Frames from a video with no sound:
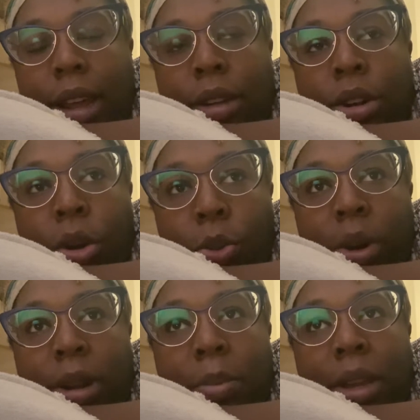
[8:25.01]
I don't
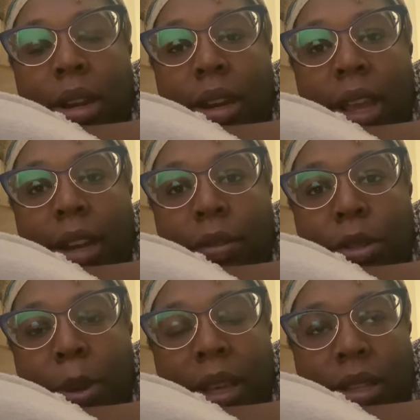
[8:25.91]
want to be in a negative
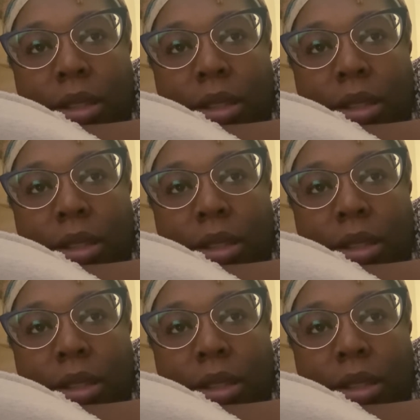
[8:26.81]
space.